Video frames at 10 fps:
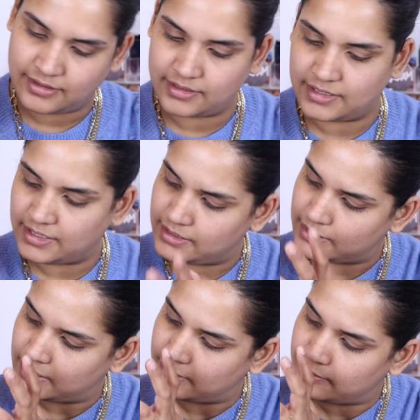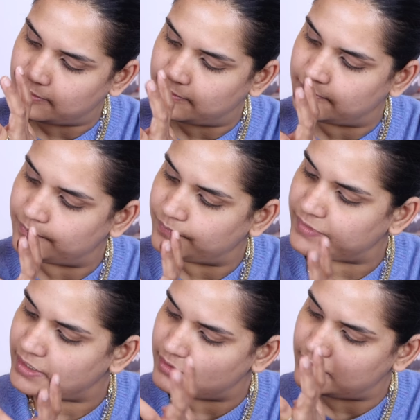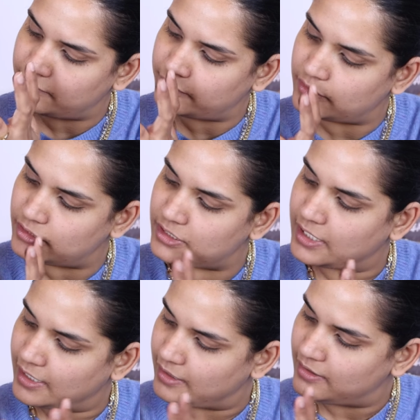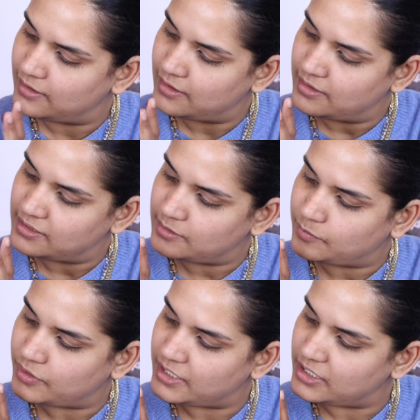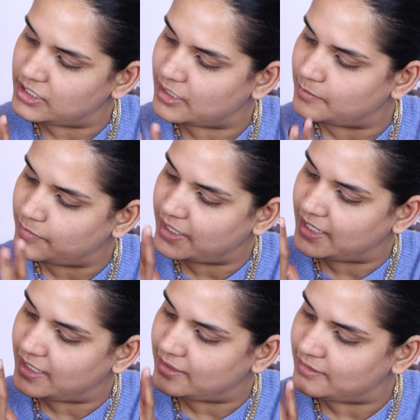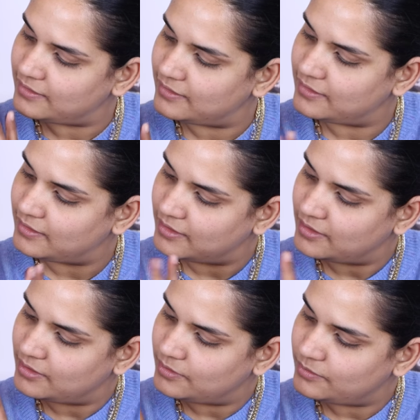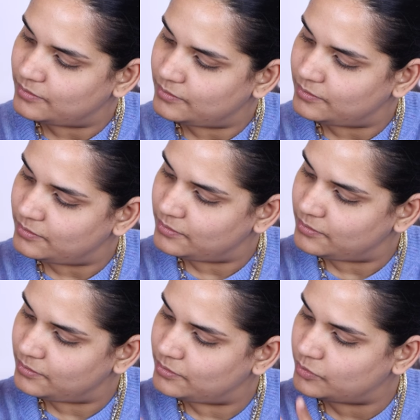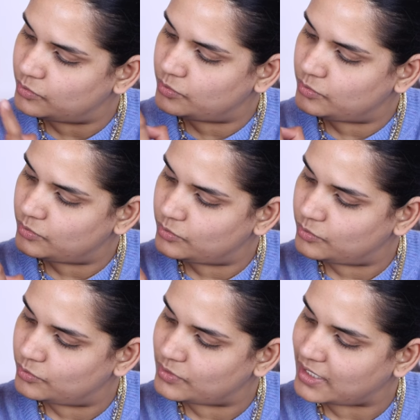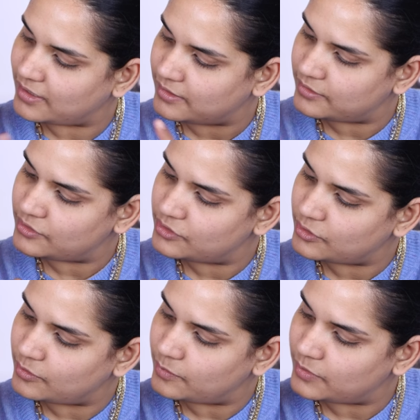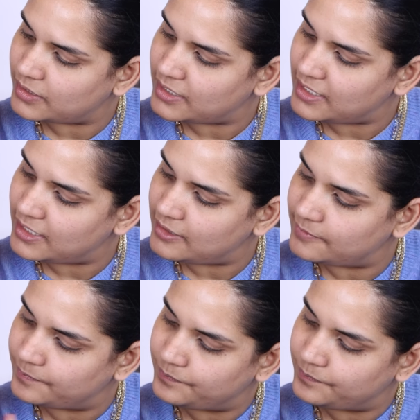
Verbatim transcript: Let's see, so you'll, here's the first shade. It's a pretty champagne. Ooh, ooh, that color is so pretty.